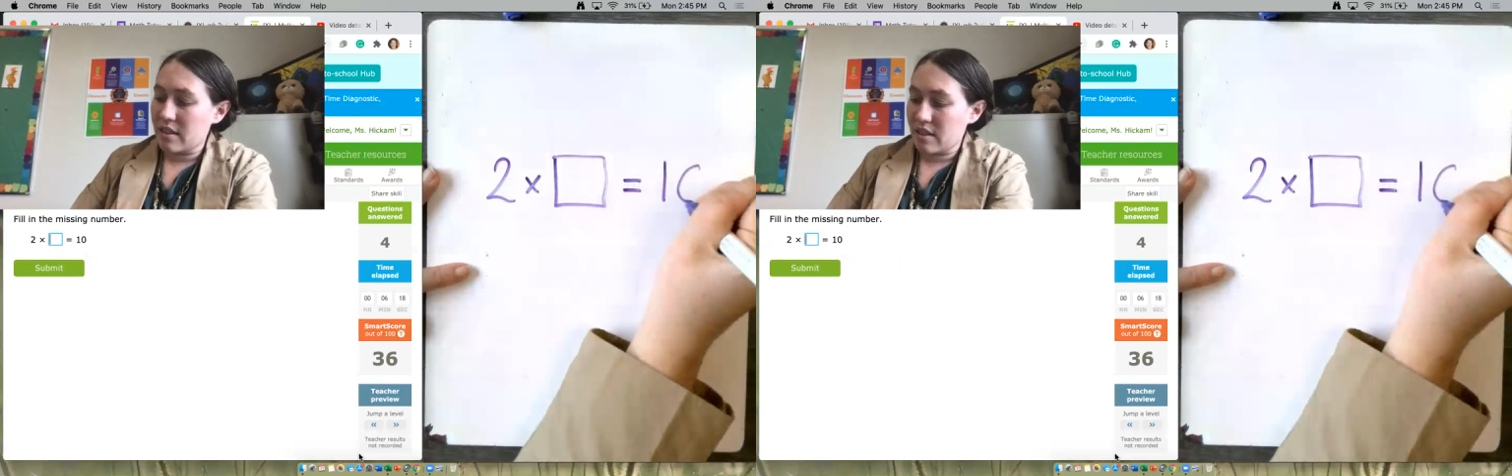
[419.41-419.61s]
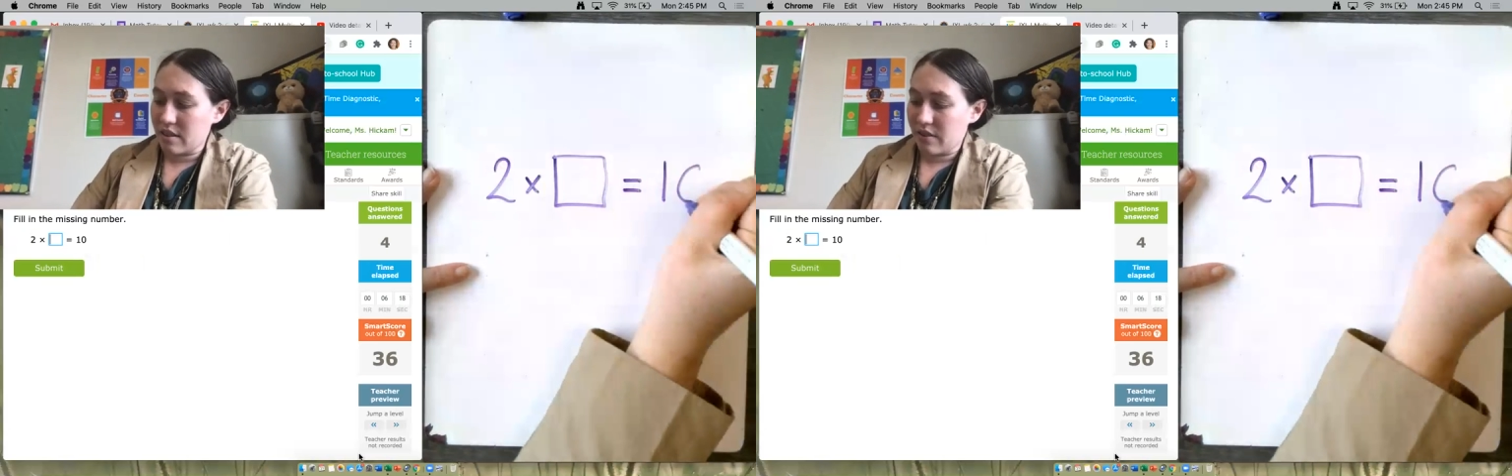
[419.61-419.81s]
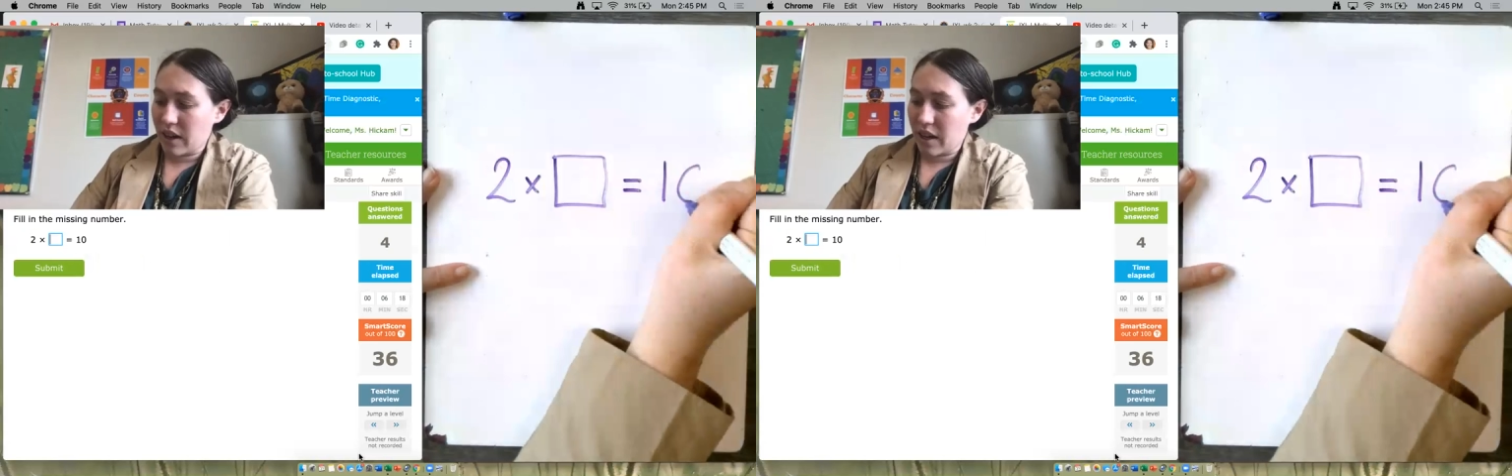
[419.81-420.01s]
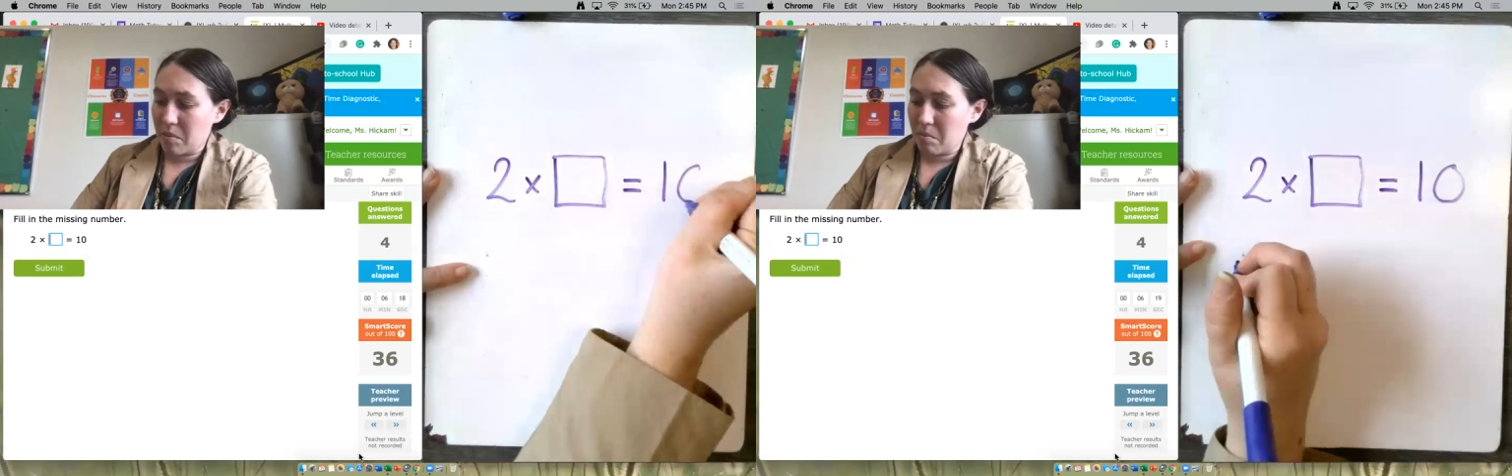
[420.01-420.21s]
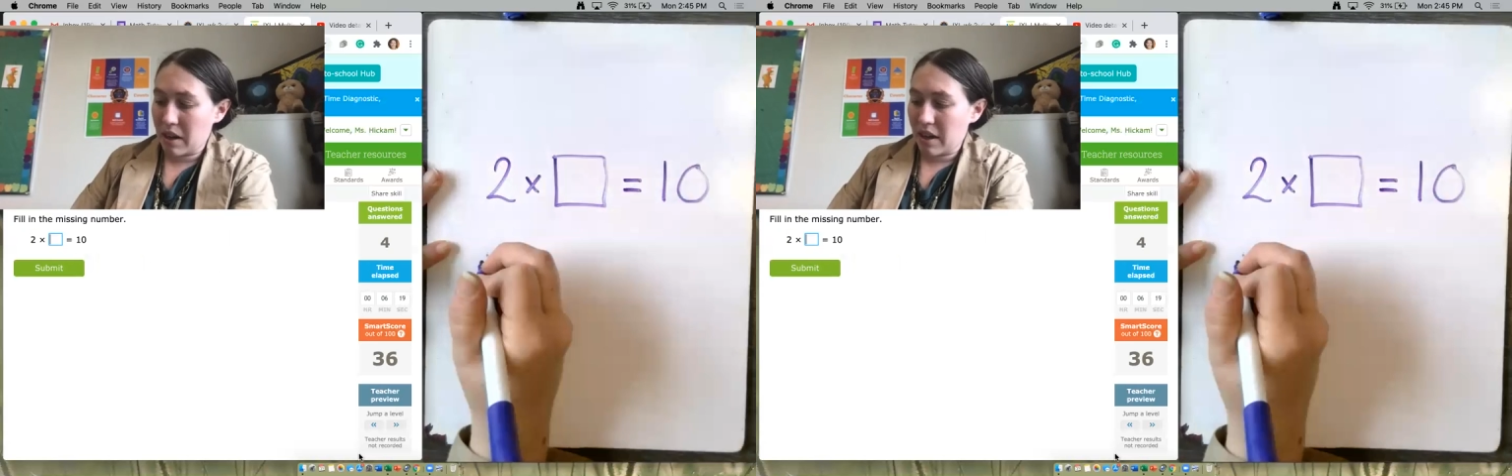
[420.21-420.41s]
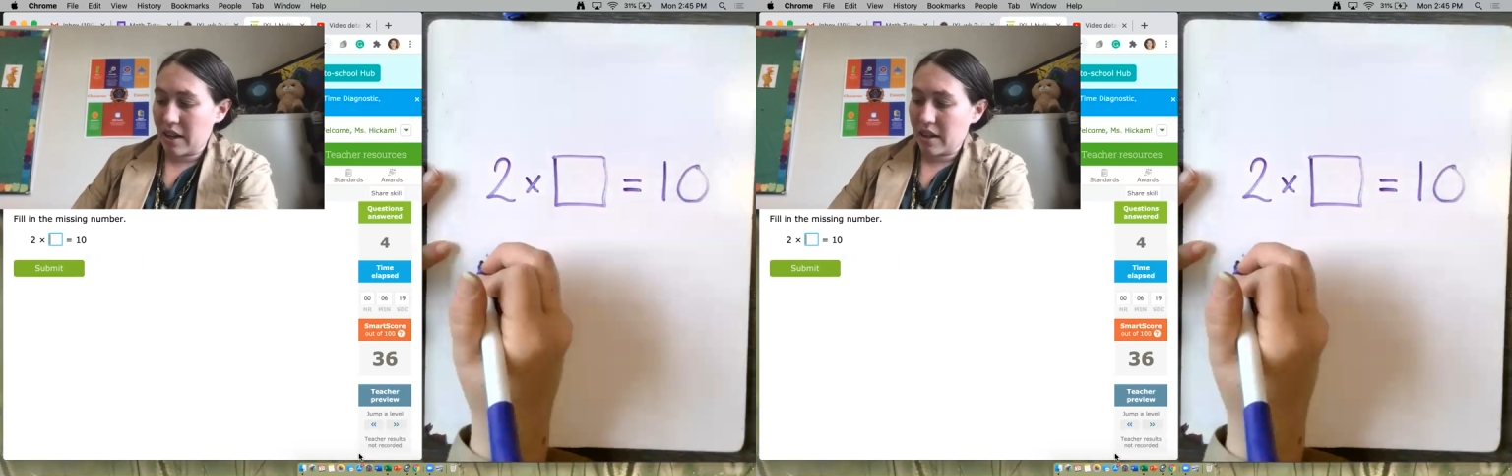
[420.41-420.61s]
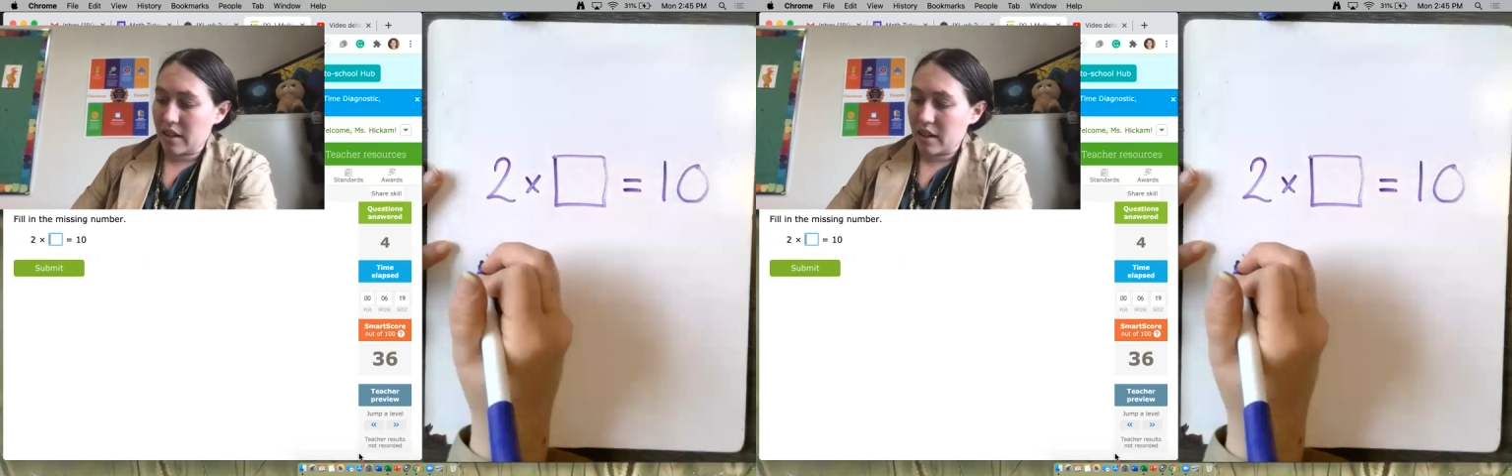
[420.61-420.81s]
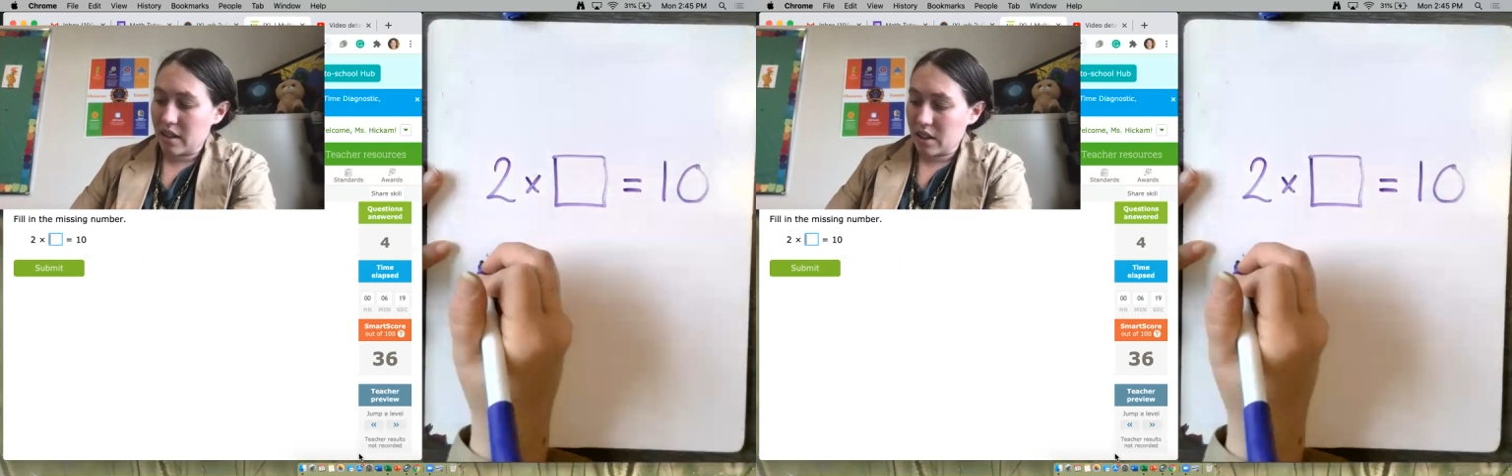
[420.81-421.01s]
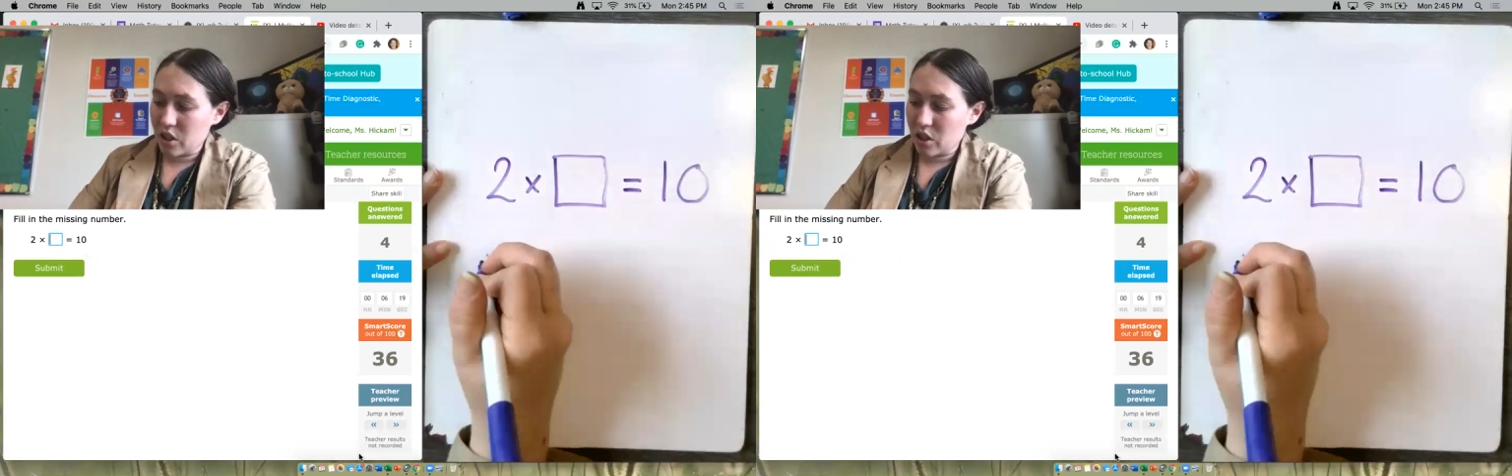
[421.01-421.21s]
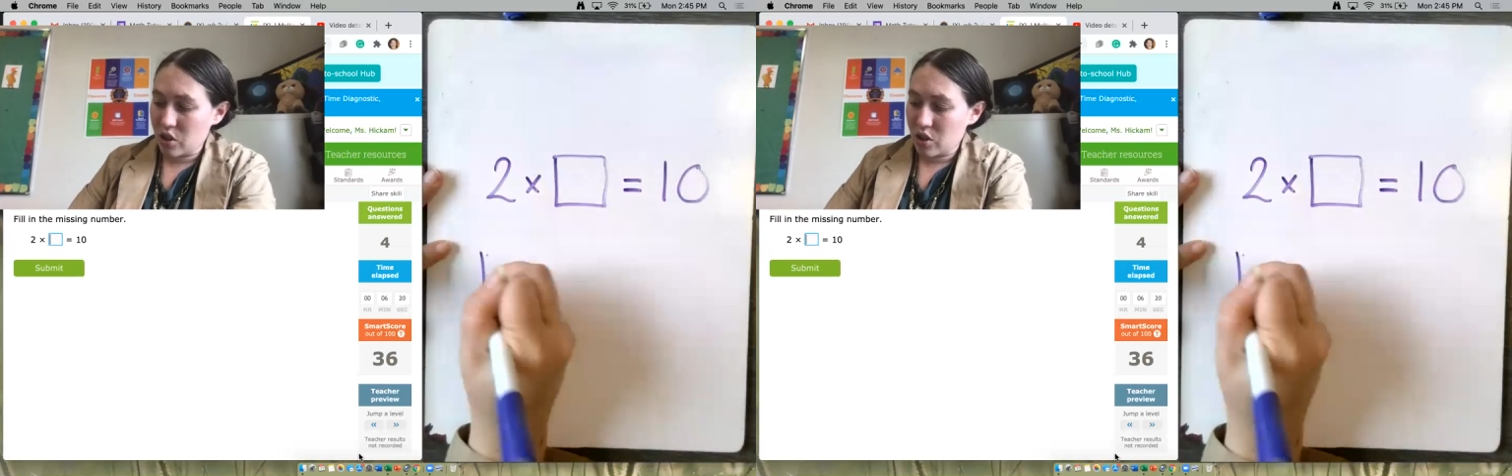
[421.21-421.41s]
divided by
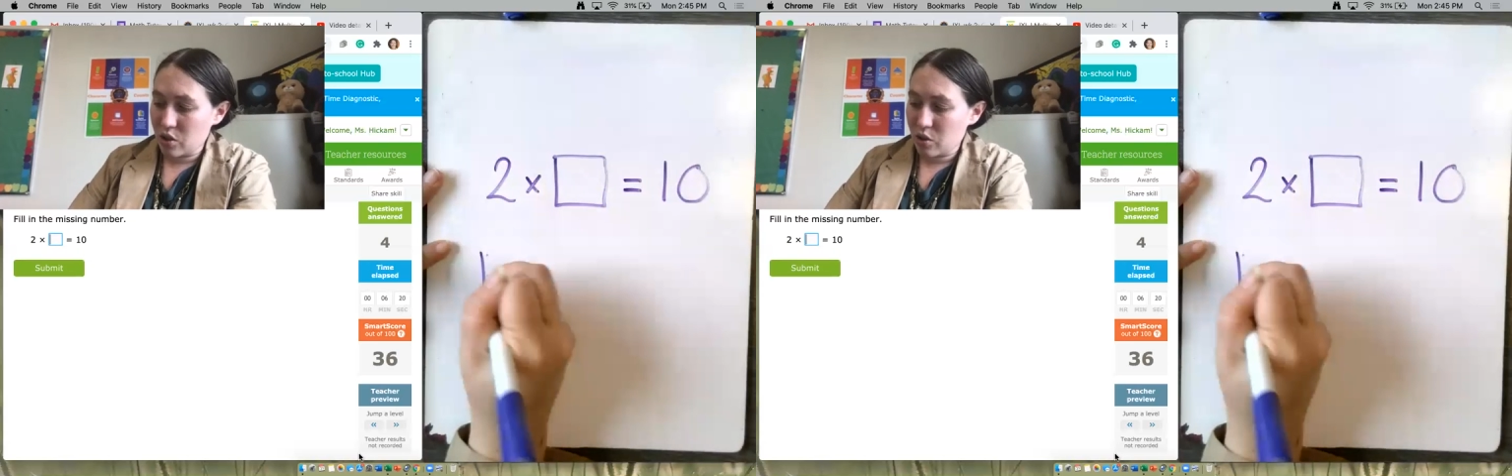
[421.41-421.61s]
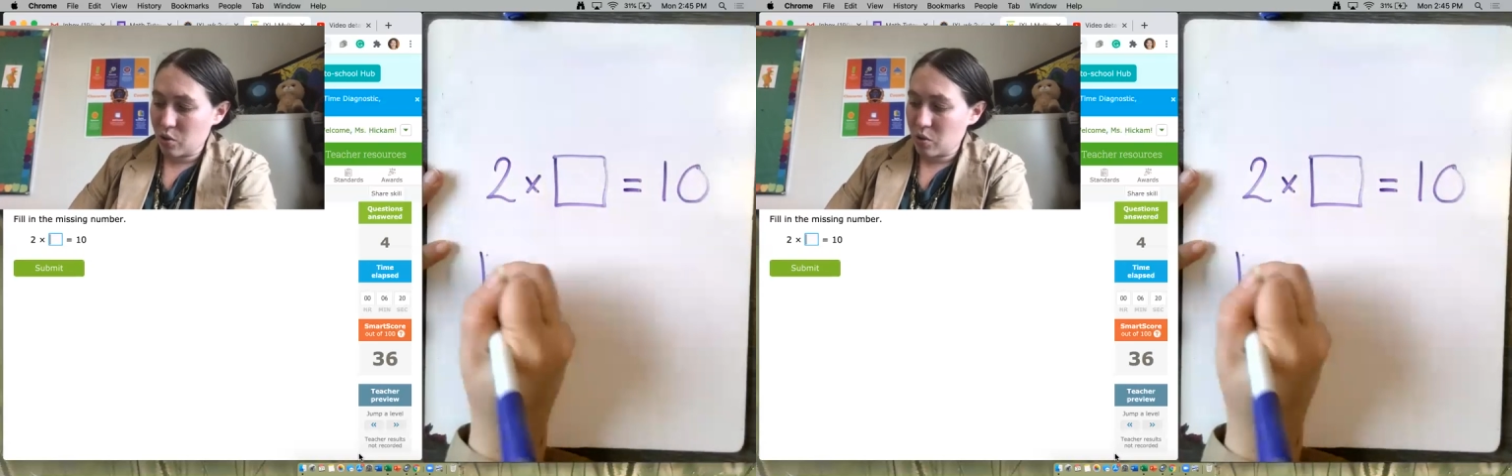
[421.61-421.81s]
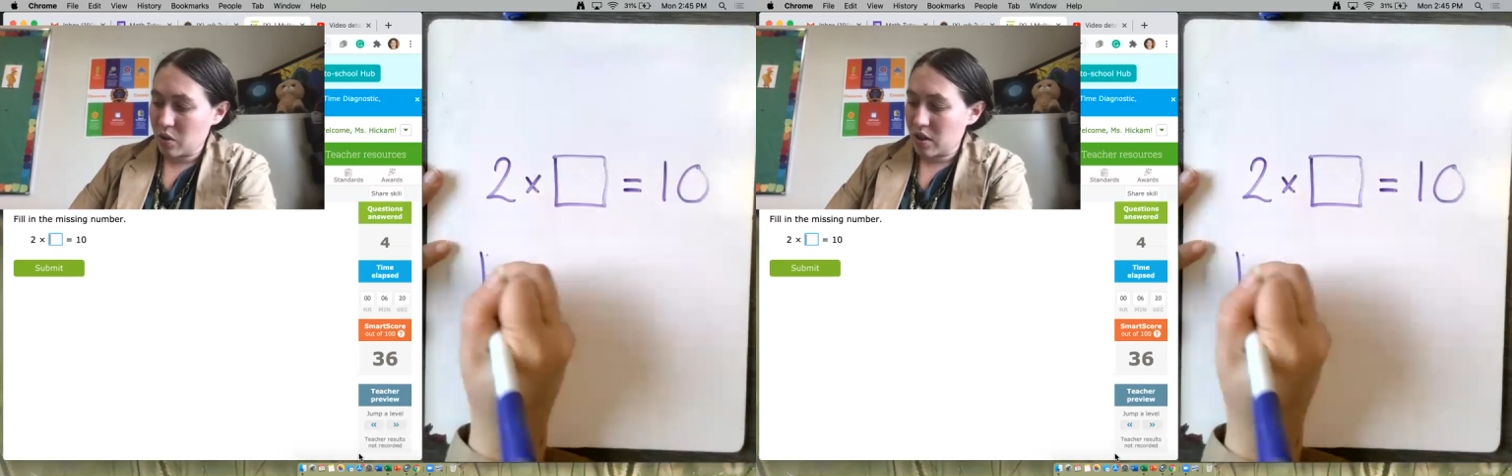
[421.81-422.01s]
2